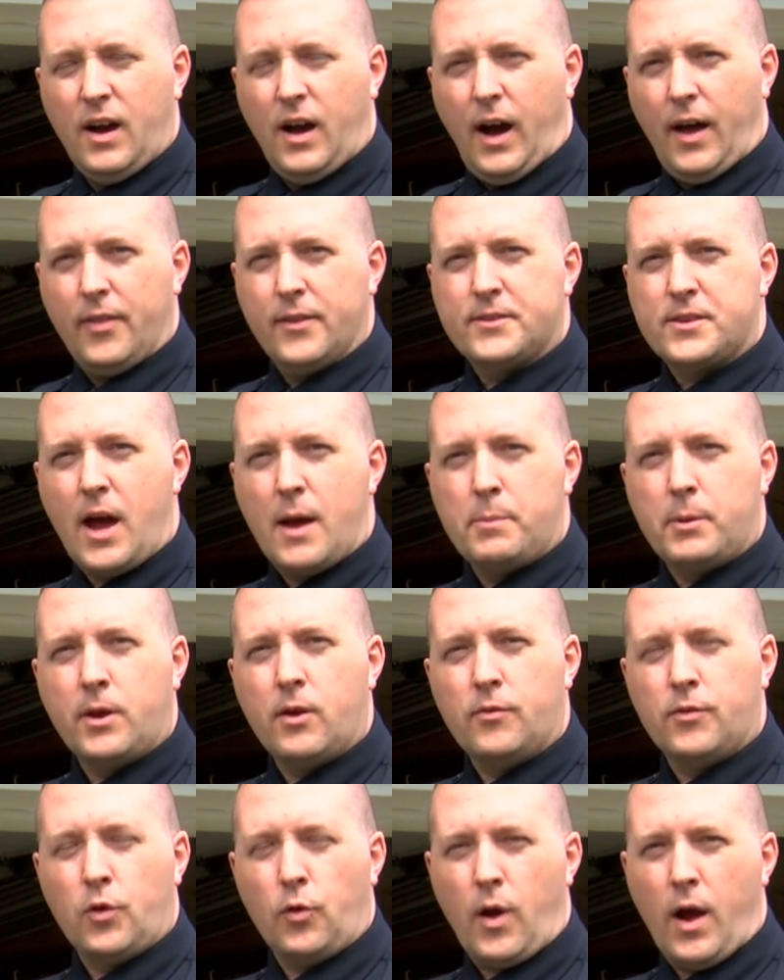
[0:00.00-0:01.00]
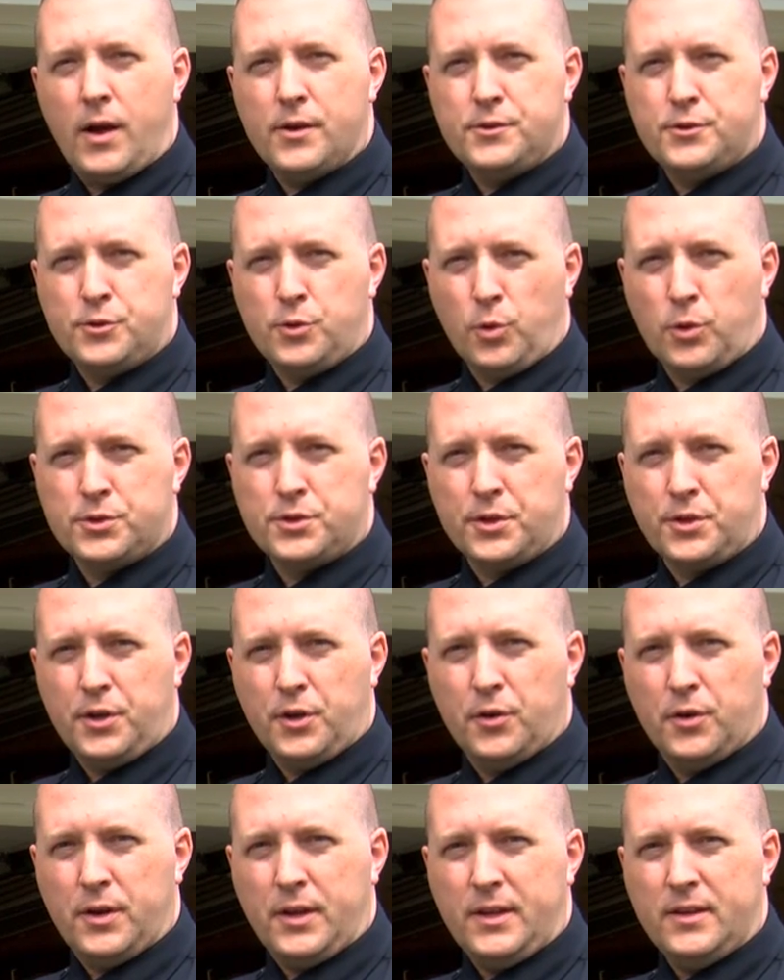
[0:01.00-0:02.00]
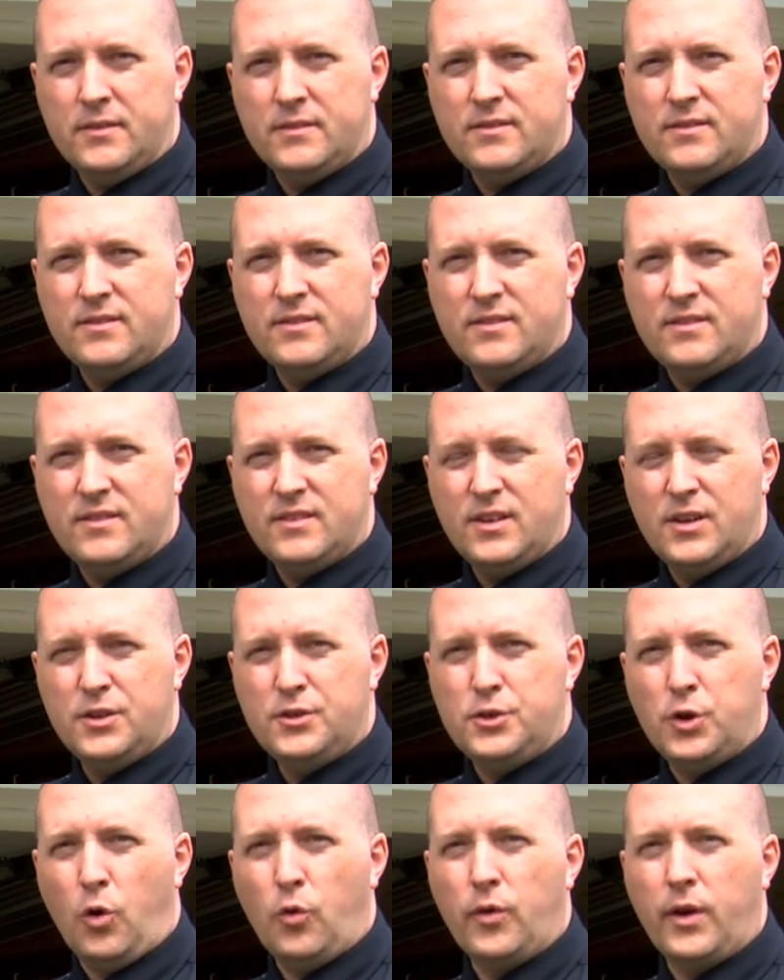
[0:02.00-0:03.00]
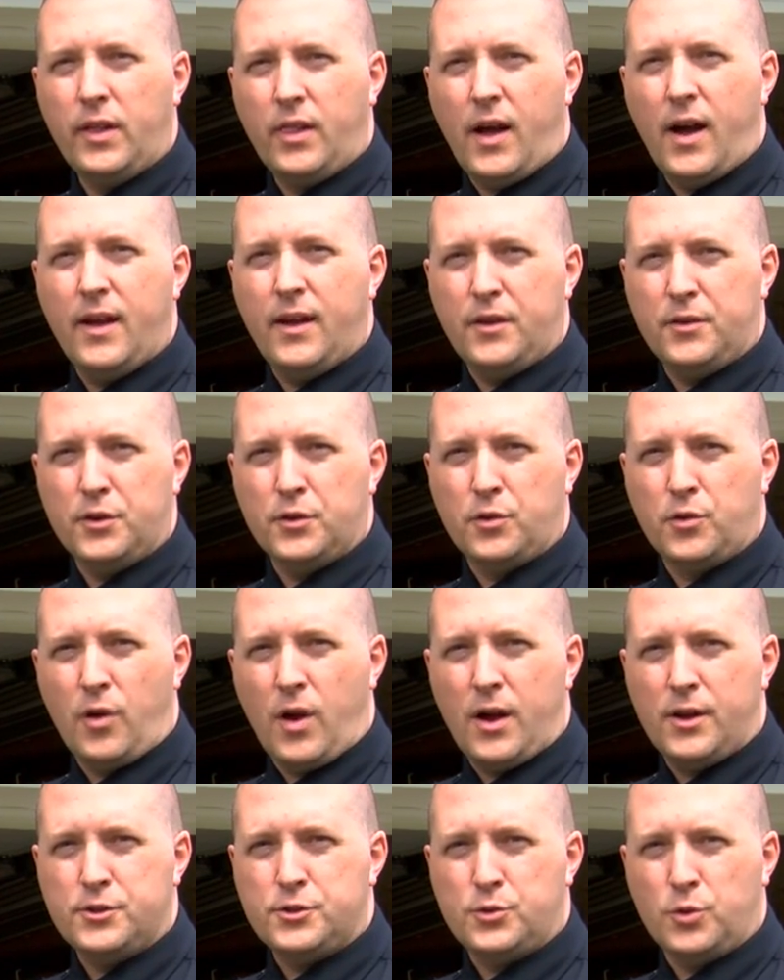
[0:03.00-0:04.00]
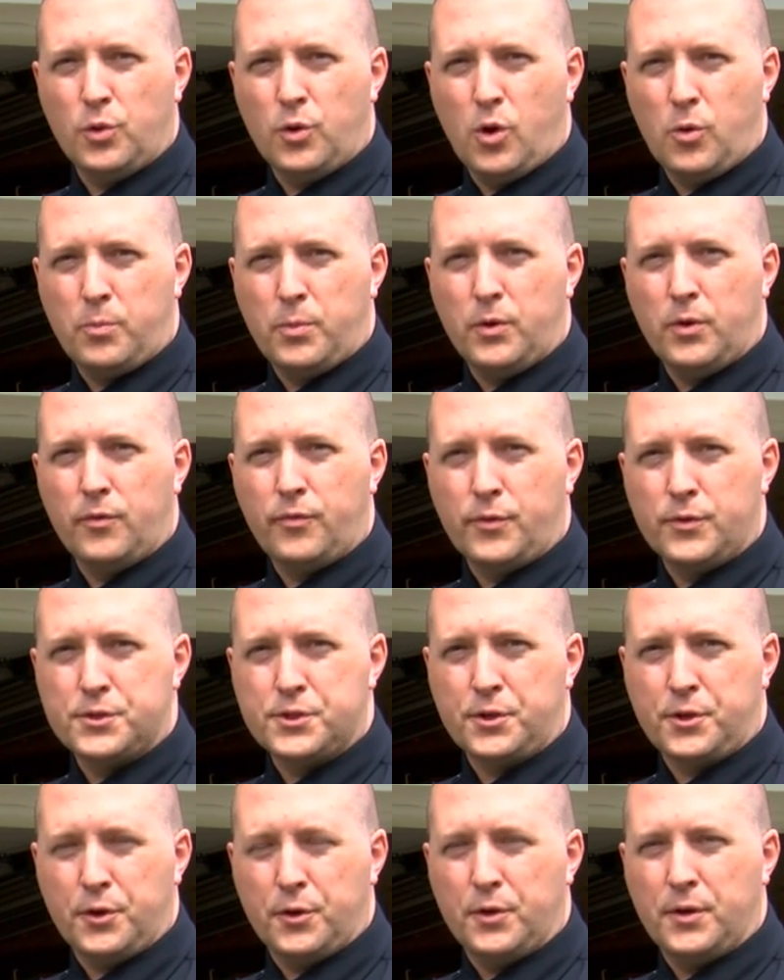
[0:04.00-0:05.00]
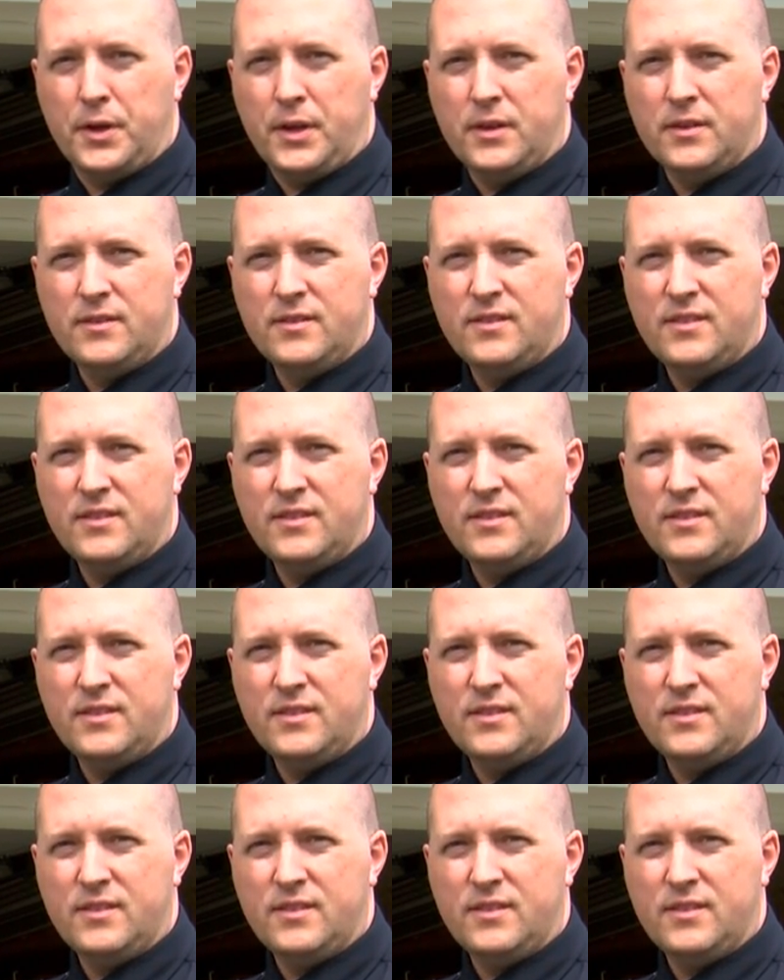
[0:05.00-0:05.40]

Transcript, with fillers: On the topic of garage door security, don't rely on your garage door opener for security.